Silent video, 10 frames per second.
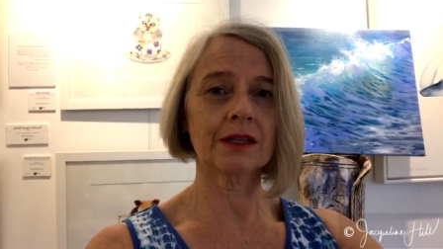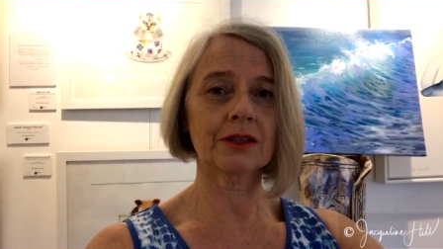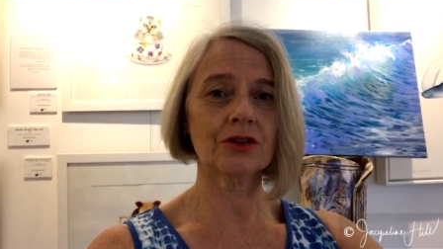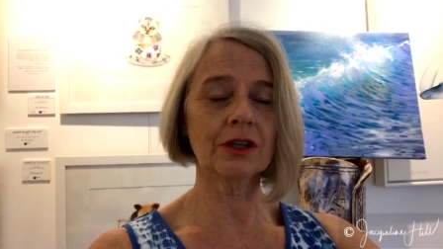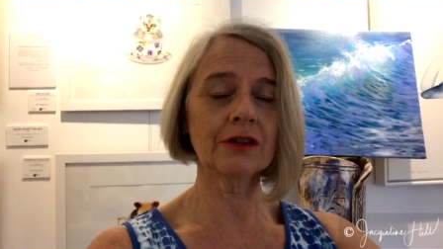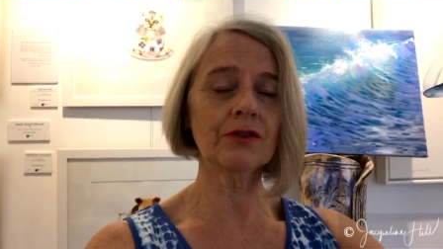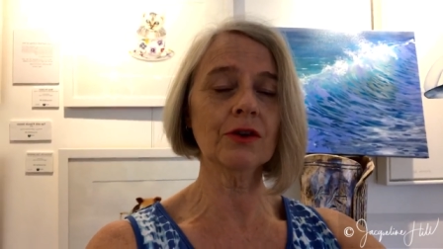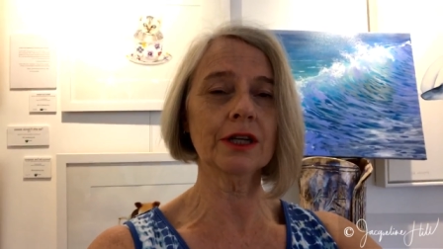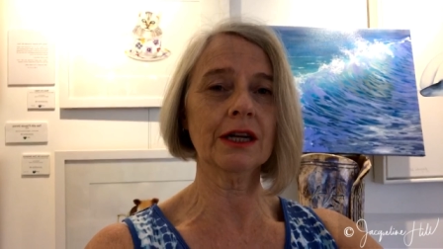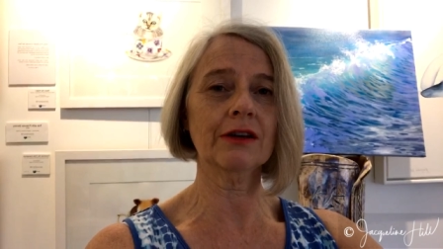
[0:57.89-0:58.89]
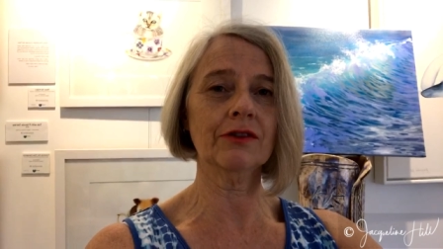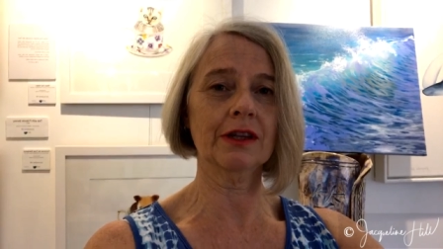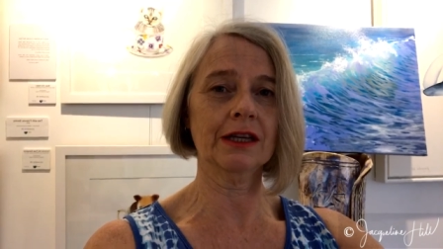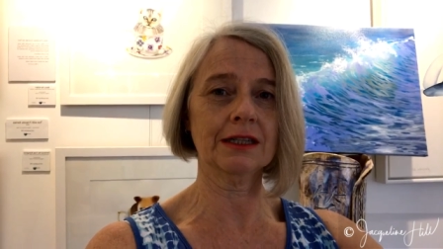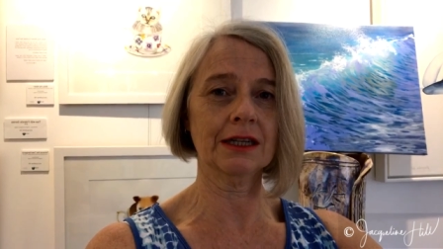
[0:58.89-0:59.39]
try and fall in love with
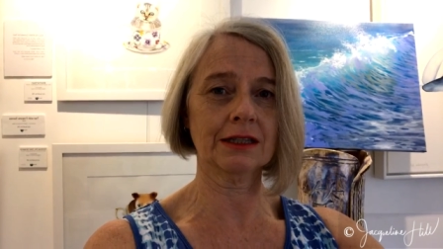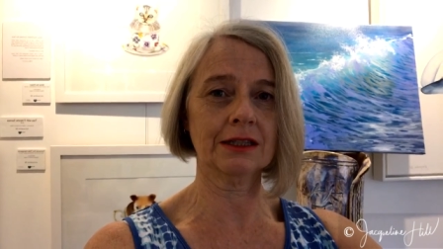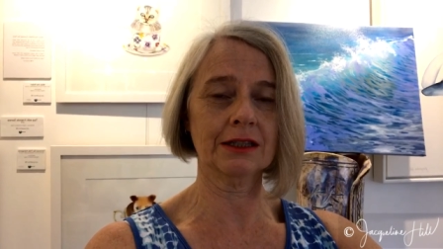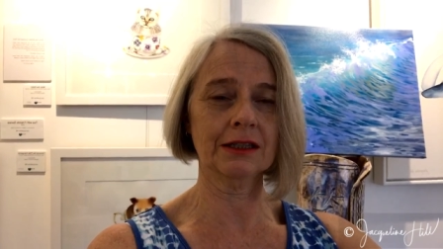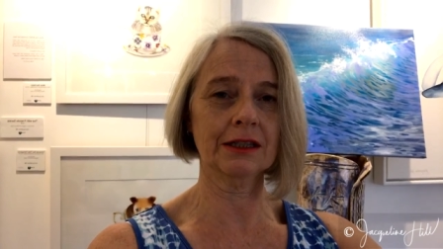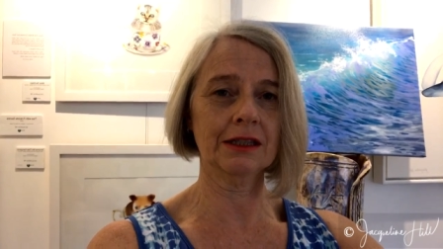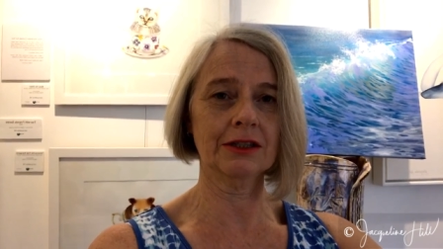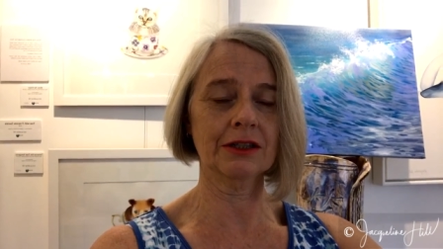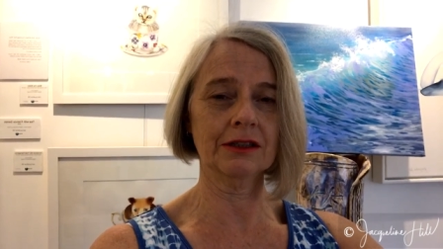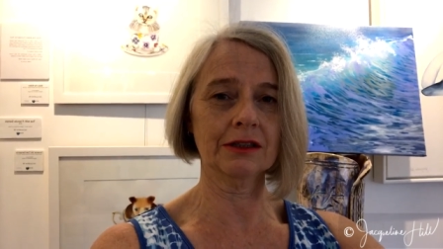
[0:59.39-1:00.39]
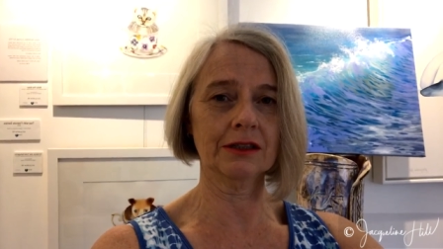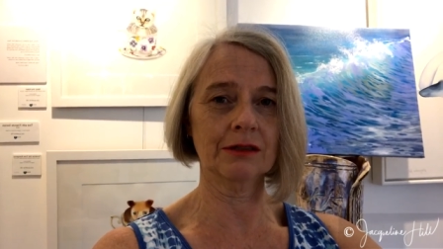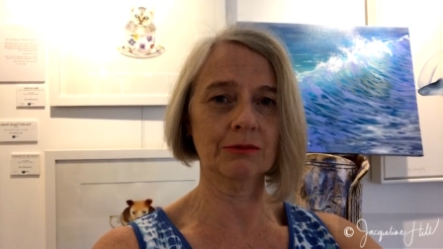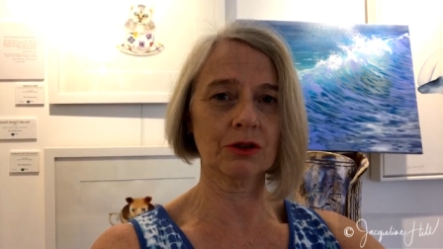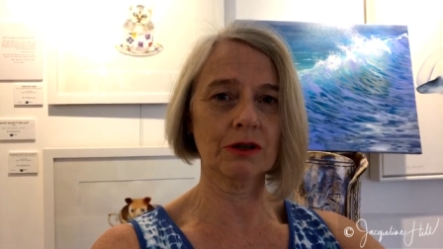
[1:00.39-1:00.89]
that texture and don't
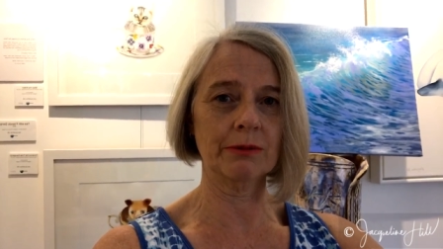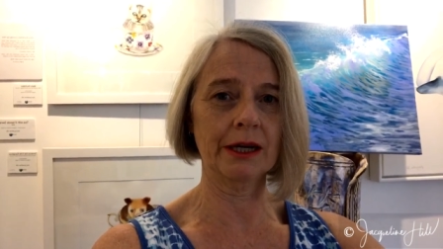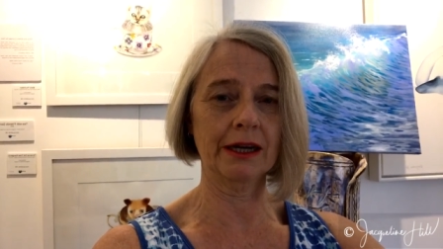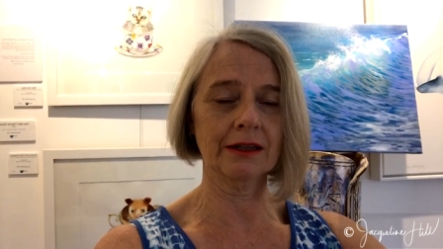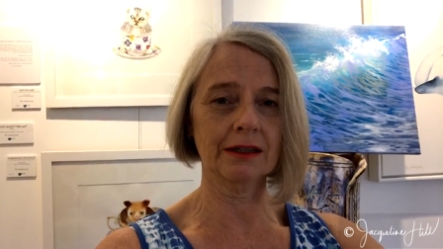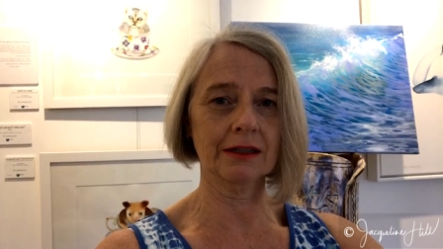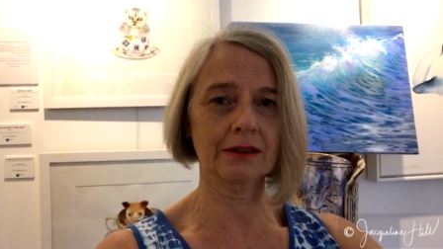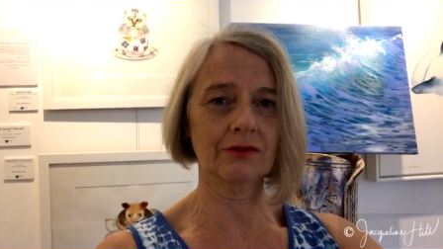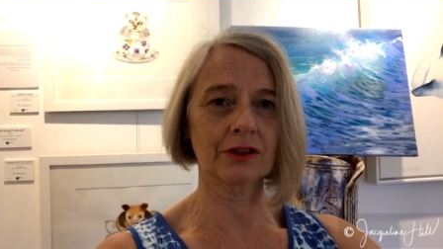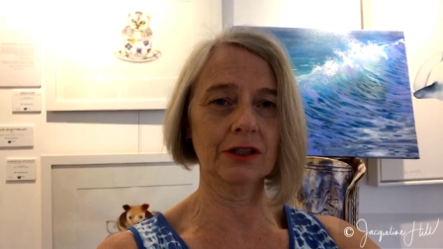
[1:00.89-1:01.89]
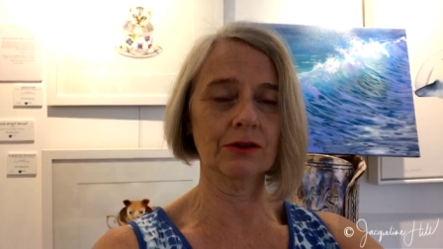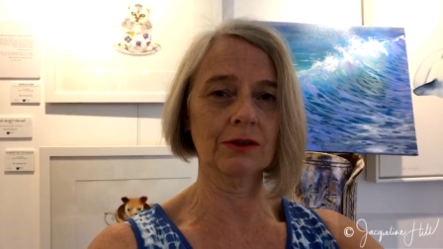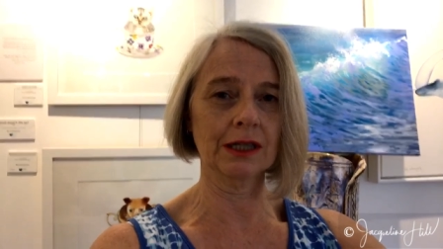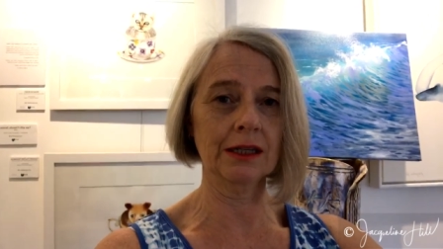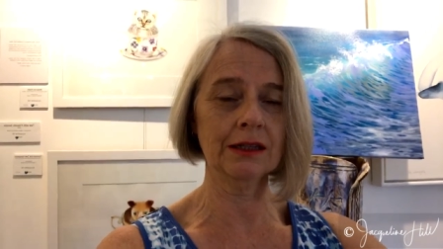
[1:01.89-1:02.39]
um, scrub it out and fill it all
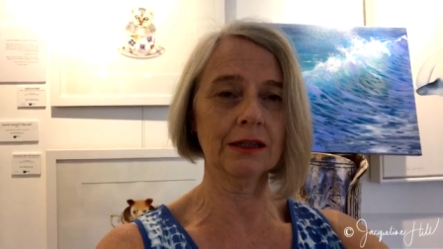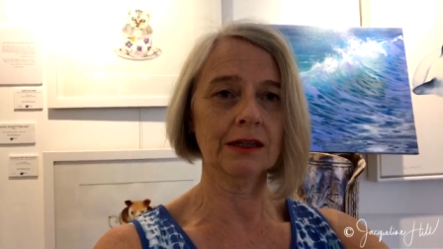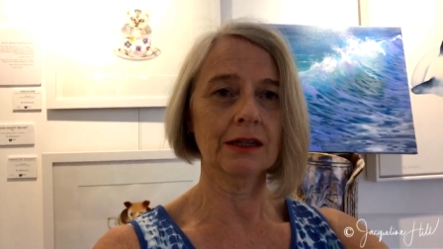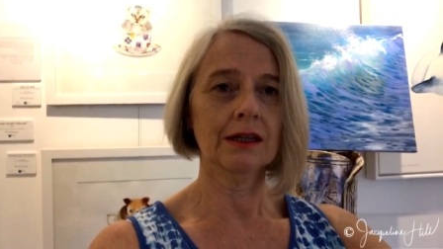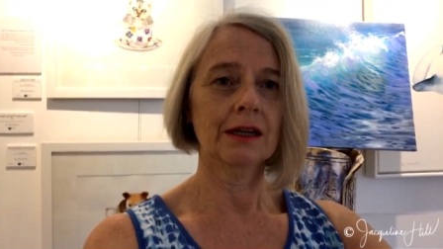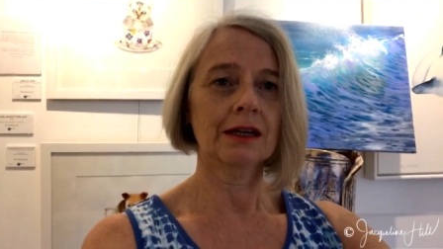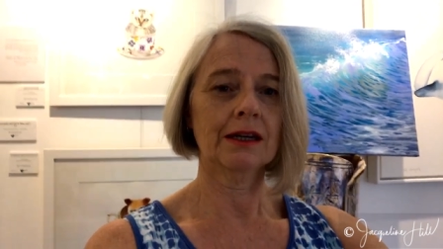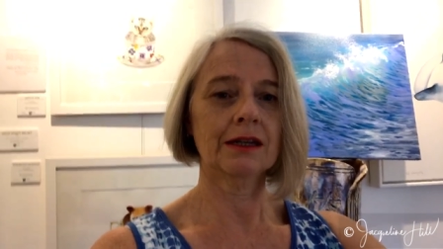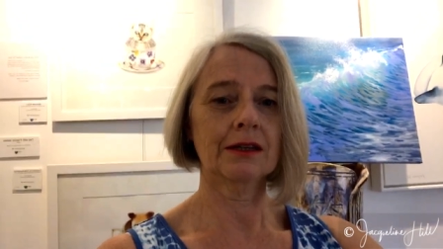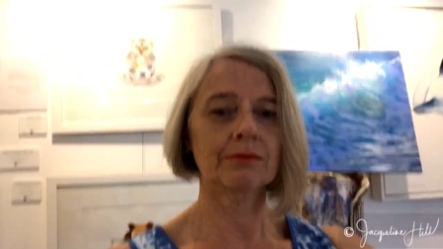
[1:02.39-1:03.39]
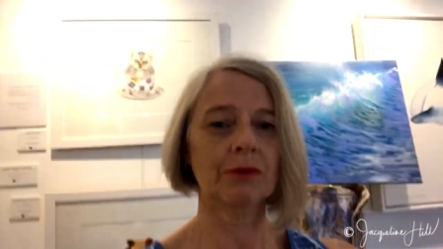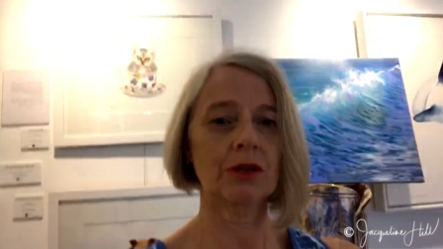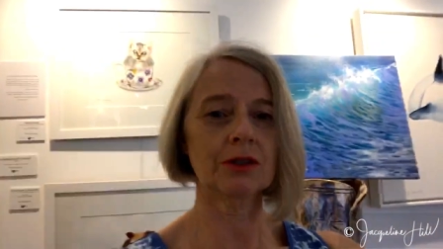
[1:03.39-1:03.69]
in um, I'll